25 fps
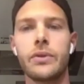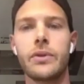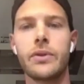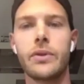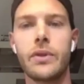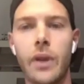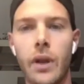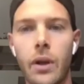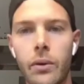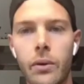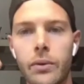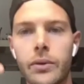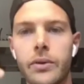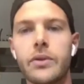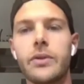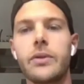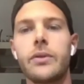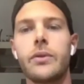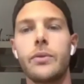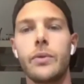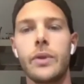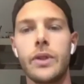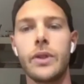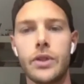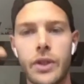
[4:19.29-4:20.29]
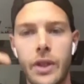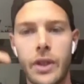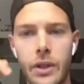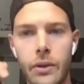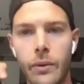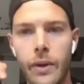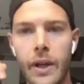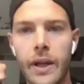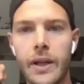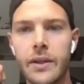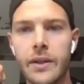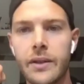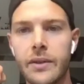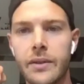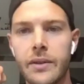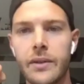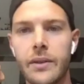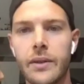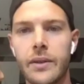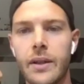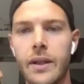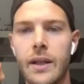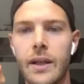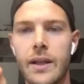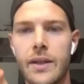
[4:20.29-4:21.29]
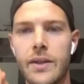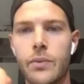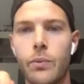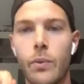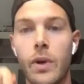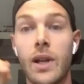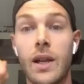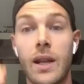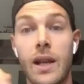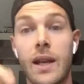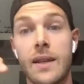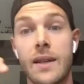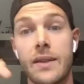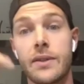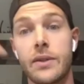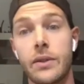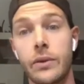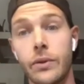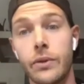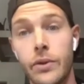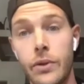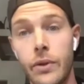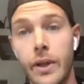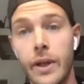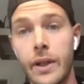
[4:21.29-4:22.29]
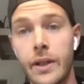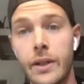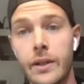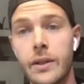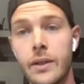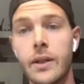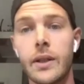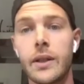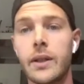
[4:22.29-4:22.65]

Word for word: don't regenerate as well as you train,